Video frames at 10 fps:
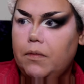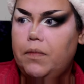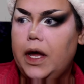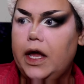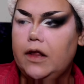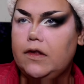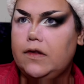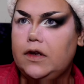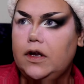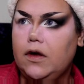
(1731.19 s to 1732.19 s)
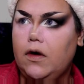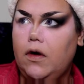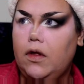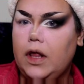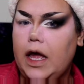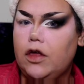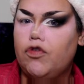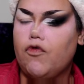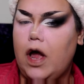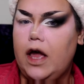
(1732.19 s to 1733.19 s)
but still like
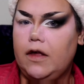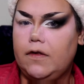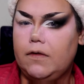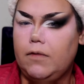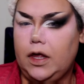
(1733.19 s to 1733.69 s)
dries